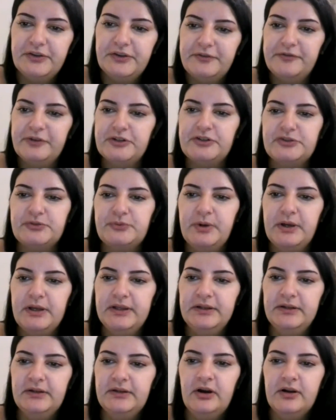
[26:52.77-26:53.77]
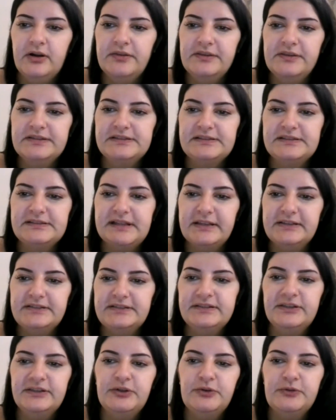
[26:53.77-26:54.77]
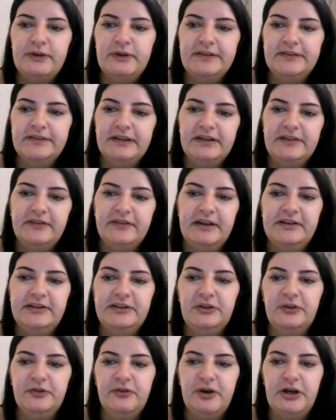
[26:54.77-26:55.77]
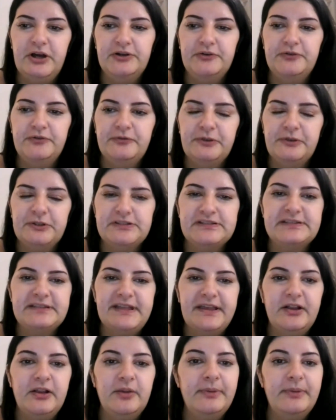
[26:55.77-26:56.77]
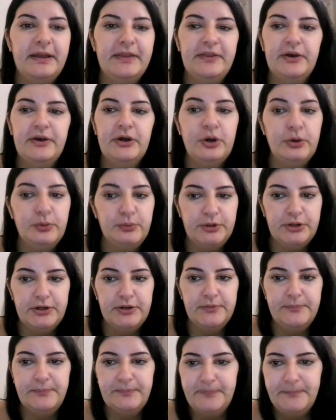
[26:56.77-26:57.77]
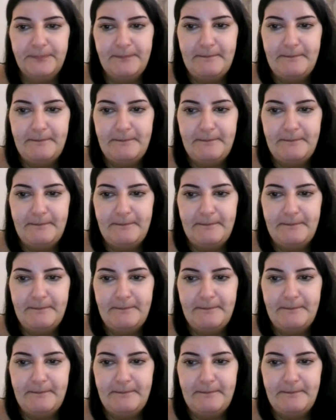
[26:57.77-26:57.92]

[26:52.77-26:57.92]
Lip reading: The first one, are the sites that you've identified at Novato for sale by the owner?